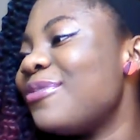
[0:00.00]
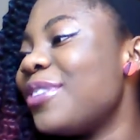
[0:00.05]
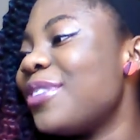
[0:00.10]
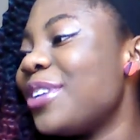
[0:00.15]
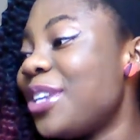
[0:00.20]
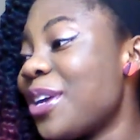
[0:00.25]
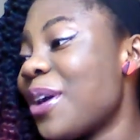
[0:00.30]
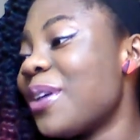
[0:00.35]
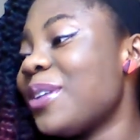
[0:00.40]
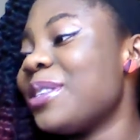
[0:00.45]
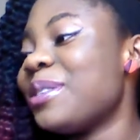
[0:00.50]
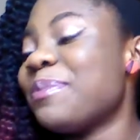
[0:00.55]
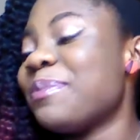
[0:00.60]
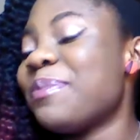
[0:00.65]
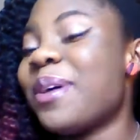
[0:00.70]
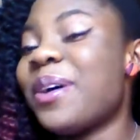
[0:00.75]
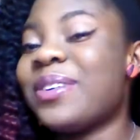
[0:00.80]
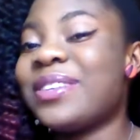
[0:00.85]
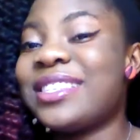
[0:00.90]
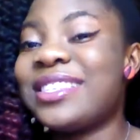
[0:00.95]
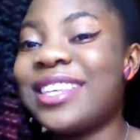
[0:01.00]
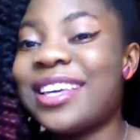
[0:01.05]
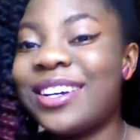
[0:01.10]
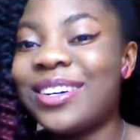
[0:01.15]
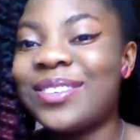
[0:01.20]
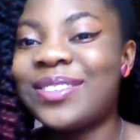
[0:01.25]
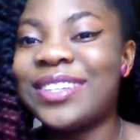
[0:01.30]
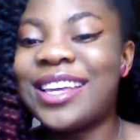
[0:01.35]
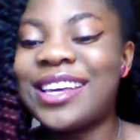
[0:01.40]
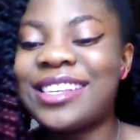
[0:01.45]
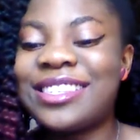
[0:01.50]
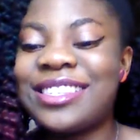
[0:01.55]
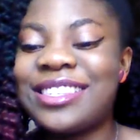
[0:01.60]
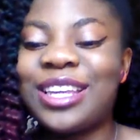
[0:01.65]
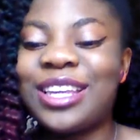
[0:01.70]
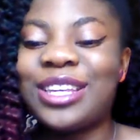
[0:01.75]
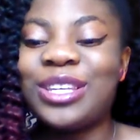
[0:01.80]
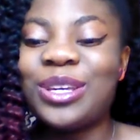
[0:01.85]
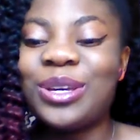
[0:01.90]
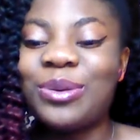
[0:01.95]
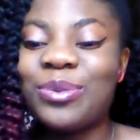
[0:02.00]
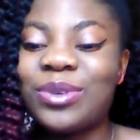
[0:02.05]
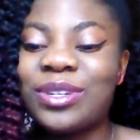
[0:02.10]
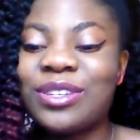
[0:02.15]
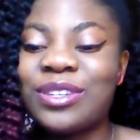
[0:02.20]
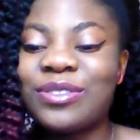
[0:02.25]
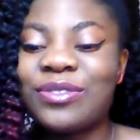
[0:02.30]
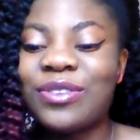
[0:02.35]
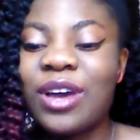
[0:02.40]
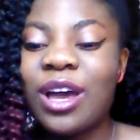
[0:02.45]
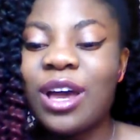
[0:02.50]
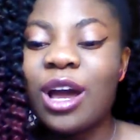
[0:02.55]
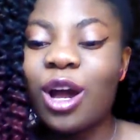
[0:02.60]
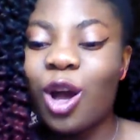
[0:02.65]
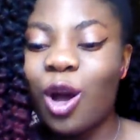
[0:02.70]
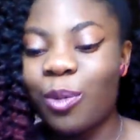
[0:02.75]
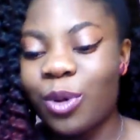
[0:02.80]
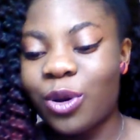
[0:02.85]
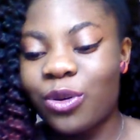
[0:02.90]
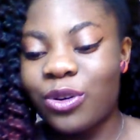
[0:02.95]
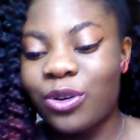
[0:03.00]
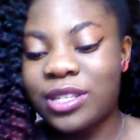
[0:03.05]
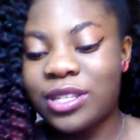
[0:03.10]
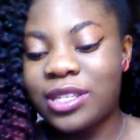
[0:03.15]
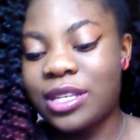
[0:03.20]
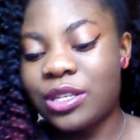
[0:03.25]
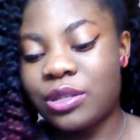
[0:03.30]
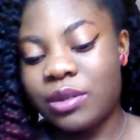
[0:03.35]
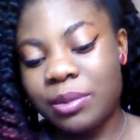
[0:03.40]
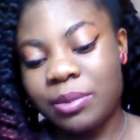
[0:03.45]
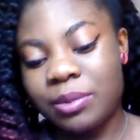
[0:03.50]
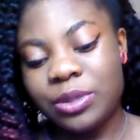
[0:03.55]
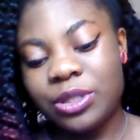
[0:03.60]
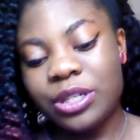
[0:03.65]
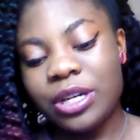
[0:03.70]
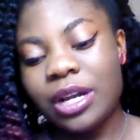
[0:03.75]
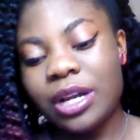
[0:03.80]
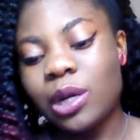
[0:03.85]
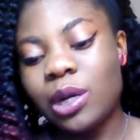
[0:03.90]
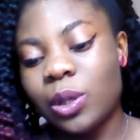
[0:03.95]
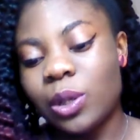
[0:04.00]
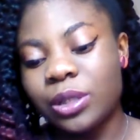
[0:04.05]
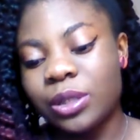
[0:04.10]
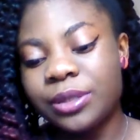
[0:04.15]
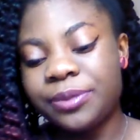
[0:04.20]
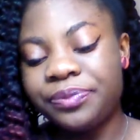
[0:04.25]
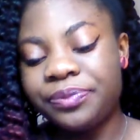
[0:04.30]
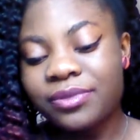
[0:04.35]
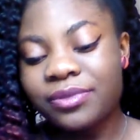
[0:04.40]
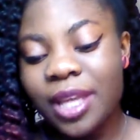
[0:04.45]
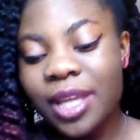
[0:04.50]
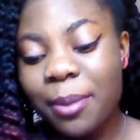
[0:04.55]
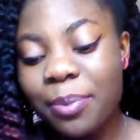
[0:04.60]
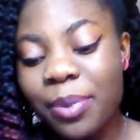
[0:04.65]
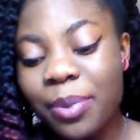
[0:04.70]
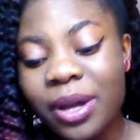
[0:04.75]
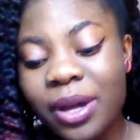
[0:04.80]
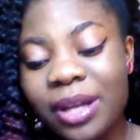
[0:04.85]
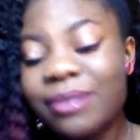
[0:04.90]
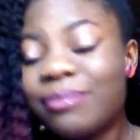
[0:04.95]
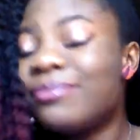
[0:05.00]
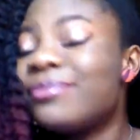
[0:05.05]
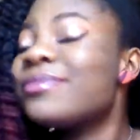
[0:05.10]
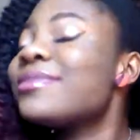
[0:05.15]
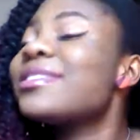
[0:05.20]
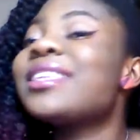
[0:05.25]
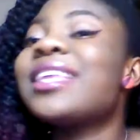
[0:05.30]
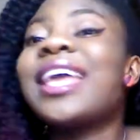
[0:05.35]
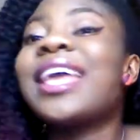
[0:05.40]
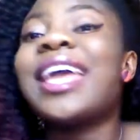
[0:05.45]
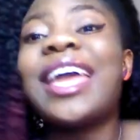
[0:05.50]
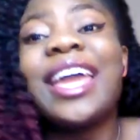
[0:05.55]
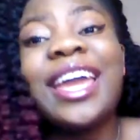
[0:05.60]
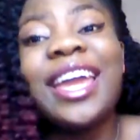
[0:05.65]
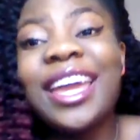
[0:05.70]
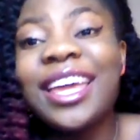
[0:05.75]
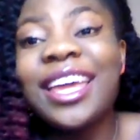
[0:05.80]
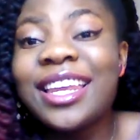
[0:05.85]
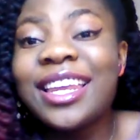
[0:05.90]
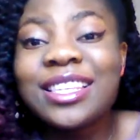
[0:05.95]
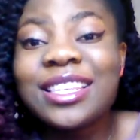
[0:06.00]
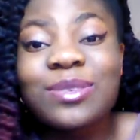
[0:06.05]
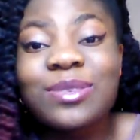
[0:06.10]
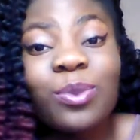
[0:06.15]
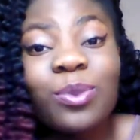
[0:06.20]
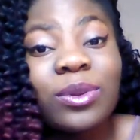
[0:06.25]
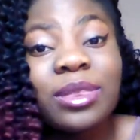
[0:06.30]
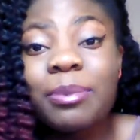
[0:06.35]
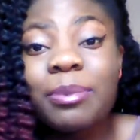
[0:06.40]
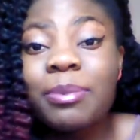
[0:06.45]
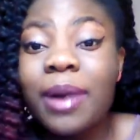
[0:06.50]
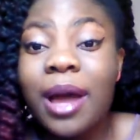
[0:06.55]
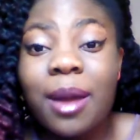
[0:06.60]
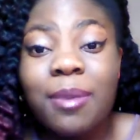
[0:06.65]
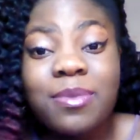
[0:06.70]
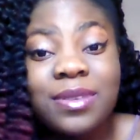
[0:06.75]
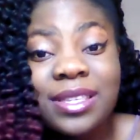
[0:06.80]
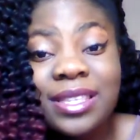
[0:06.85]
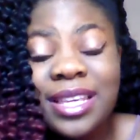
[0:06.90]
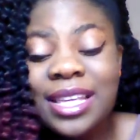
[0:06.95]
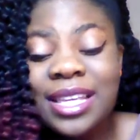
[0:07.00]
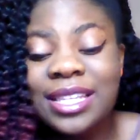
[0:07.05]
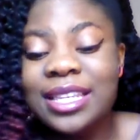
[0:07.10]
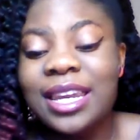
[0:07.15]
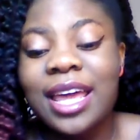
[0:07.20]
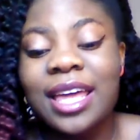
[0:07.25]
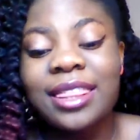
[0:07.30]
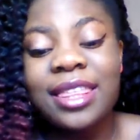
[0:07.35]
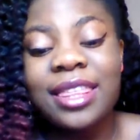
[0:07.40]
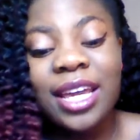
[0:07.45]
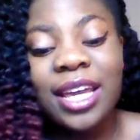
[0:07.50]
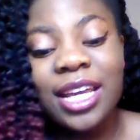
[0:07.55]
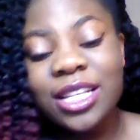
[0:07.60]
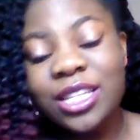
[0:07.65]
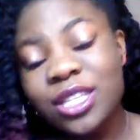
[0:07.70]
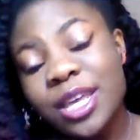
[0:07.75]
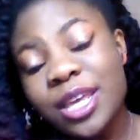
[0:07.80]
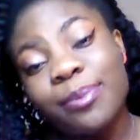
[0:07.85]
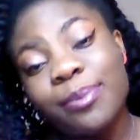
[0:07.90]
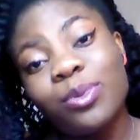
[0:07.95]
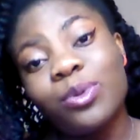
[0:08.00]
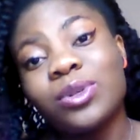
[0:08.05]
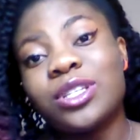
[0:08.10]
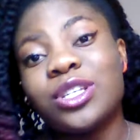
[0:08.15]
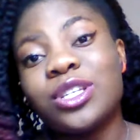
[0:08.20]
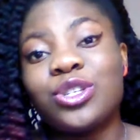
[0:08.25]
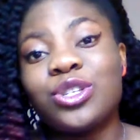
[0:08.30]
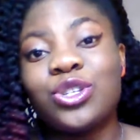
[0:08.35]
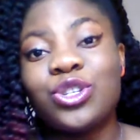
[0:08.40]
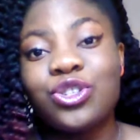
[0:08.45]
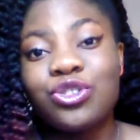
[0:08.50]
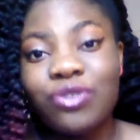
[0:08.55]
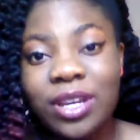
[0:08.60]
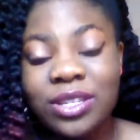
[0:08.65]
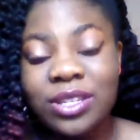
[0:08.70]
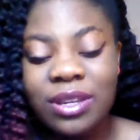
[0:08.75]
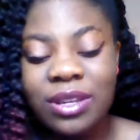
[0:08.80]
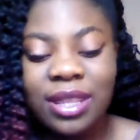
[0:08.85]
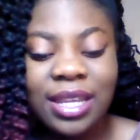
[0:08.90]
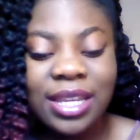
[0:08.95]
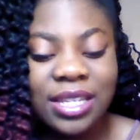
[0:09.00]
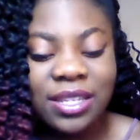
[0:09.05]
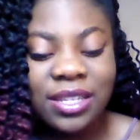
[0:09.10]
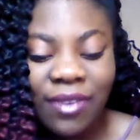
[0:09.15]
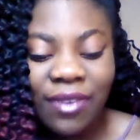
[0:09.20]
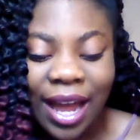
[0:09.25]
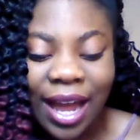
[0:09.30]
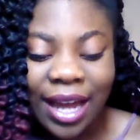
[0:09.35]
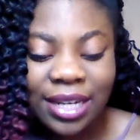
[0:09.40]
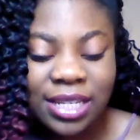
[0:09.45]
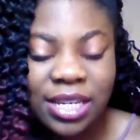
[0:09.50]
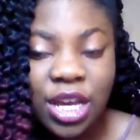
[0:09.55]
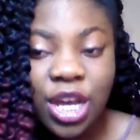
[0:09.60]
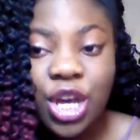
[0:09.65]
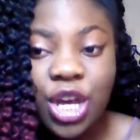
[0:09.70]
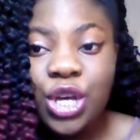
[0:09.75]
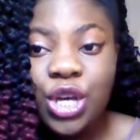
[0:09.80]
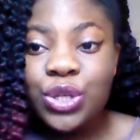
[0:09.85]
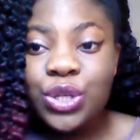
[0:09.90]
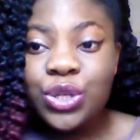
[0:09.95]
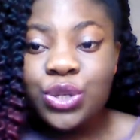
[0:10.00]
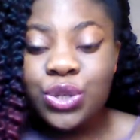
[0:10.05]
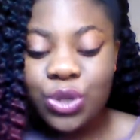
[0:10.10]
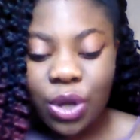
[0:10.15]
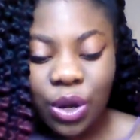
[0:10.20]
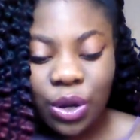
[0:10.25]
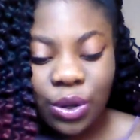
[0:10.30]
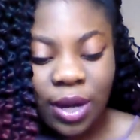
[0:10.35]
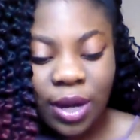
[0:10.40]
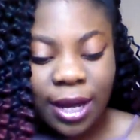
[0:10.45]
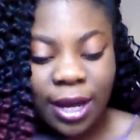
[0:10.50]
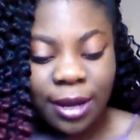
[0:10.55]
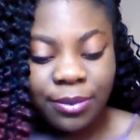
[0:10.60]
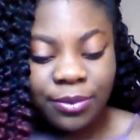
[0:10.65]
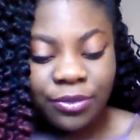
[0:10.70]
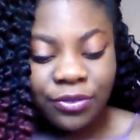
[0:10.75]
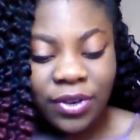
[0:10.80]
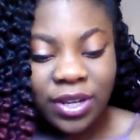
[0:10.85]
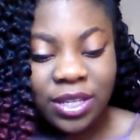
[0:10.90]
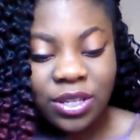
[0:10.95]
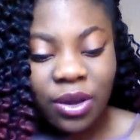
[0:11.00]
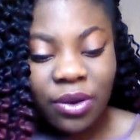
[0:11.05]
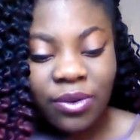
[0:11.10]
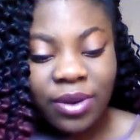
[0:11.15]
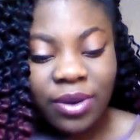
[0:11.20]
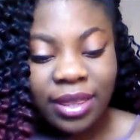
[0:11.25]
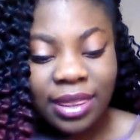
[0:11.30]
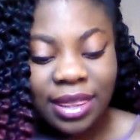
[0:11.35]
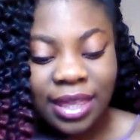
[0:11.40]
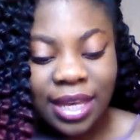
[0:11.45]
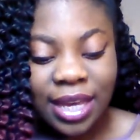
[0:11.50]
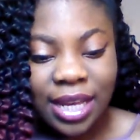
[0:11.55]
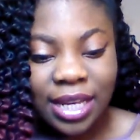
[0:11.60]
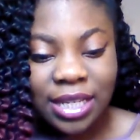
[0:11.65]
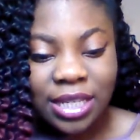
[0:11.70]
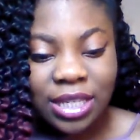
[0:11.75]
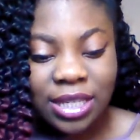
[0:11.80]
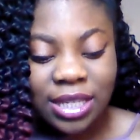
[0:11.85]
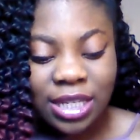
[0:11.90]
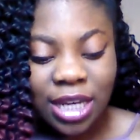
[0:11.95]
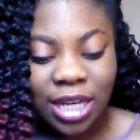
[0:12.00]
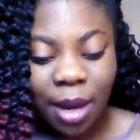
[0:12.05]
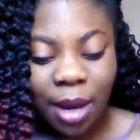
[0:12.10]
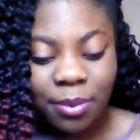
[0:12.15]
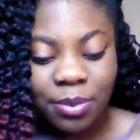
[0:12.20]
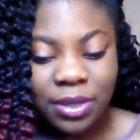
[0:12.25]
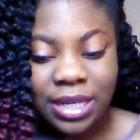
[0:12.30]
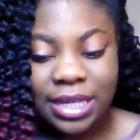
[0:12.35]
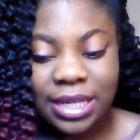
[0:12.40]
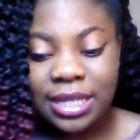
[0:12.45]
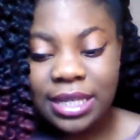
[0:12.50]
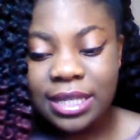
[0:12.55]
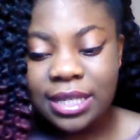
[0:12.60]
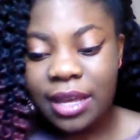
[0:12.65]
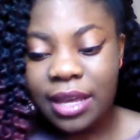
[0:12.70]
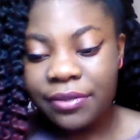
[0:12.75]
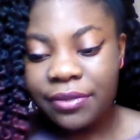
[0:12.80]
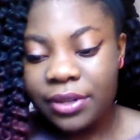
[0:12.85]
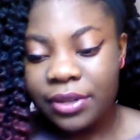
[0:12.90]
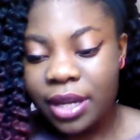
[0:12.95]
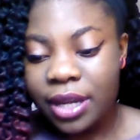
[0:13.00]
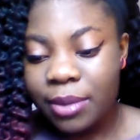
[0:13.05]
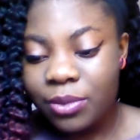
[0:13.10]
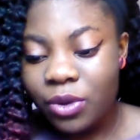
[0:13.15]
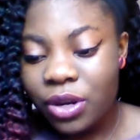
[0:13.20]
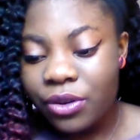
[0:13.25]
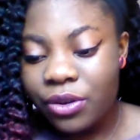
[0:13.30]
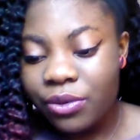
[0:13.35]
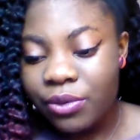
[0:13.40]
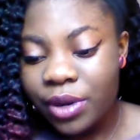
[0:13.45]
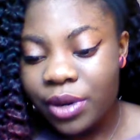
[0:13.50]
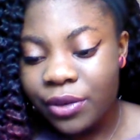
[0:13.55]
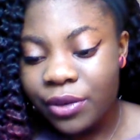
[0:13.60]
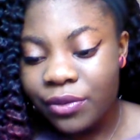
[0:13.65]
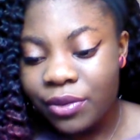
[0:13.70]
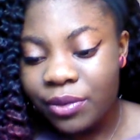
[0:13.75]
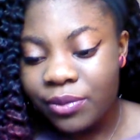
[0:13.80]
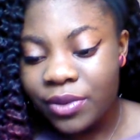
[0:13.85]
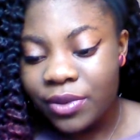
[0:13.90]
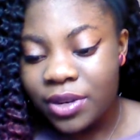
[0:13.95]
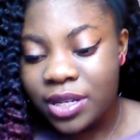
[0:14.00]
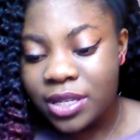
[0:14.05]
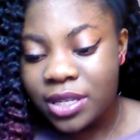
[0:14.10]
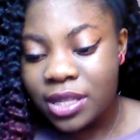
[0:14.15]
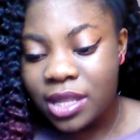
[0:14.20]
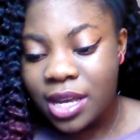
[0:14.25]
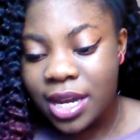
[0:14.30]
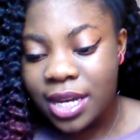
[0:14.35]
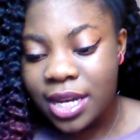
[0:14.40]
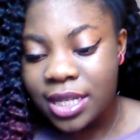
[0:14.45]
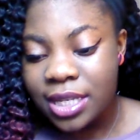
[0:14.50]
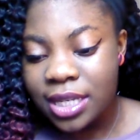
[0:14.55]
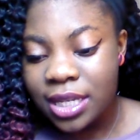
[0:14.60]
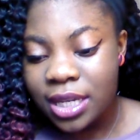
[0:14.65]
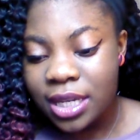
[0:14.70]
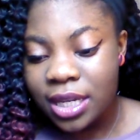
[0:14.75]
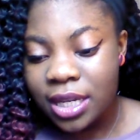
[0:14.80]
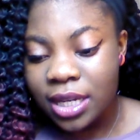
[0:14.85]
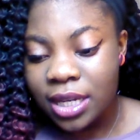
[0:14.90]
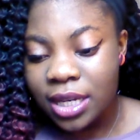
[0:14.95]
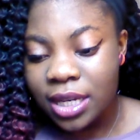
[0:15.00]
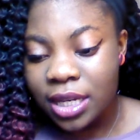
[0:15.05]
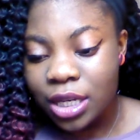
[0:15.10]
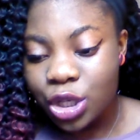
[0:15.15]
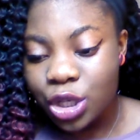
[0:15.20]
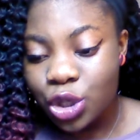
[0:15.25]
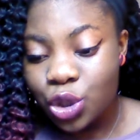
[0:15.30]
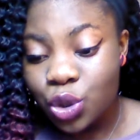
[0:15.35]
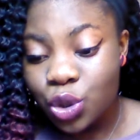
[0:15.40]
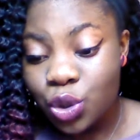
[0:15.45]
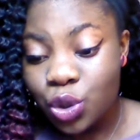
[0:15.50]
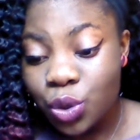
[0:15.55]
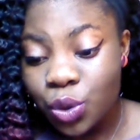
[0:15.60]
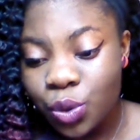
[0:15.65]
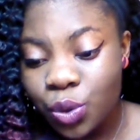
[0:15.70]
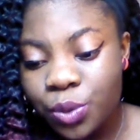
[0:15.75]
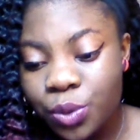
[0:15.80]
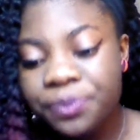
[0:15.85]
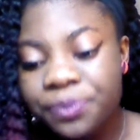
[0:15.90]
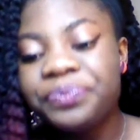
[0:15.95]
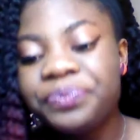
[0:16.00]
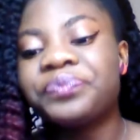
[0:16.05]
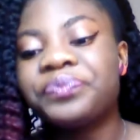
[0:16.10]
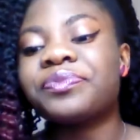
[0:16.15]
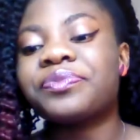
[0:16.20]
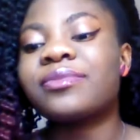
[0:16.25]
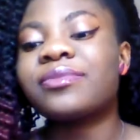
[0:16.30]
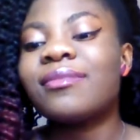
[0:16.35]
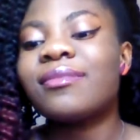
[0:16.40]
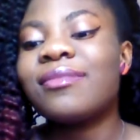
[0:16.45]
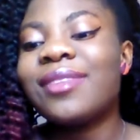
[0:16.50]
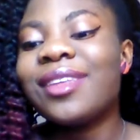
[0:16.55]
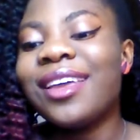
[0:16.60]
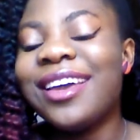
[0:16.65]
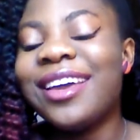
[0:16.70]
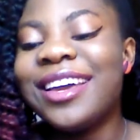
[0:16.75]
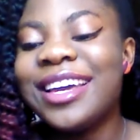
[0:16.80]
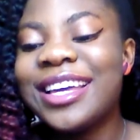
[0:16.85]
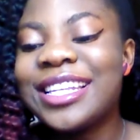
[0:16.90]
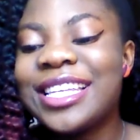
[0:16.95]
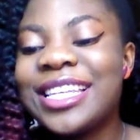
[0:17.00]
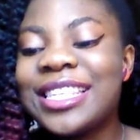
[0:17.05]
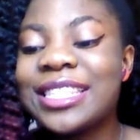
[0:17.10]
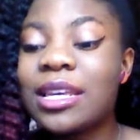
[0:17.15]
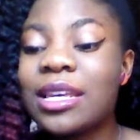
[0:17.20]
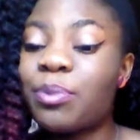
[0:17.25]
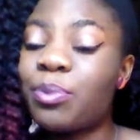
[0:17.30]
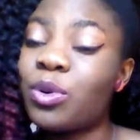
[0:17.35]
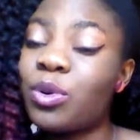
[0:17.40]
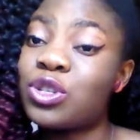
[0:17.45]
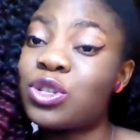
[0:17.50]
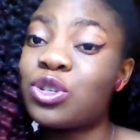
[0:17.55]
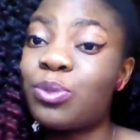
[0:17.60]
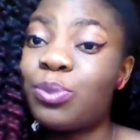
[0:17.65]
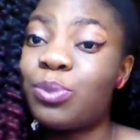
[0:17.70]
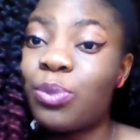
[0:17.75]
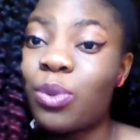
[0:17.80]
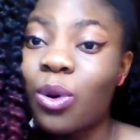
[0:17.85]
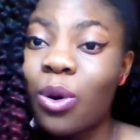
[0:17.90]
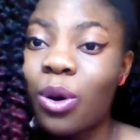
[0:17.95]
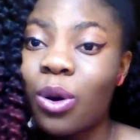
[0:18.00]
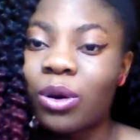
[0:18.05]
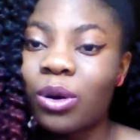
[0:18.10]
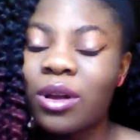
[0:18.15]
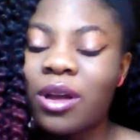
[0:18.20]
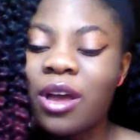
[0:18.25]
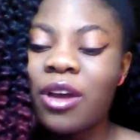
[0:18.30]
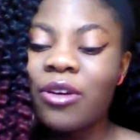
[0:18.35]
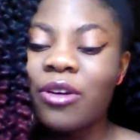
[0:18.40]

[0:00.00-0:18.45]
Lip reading: videos about singleness, then you would have come across the scripture a lot. But it is what the Bible says, and I think it's important to stress on this fact. So 1 Corinthians chapter 7, I'm going to read from verse 32. This is Apostle Paul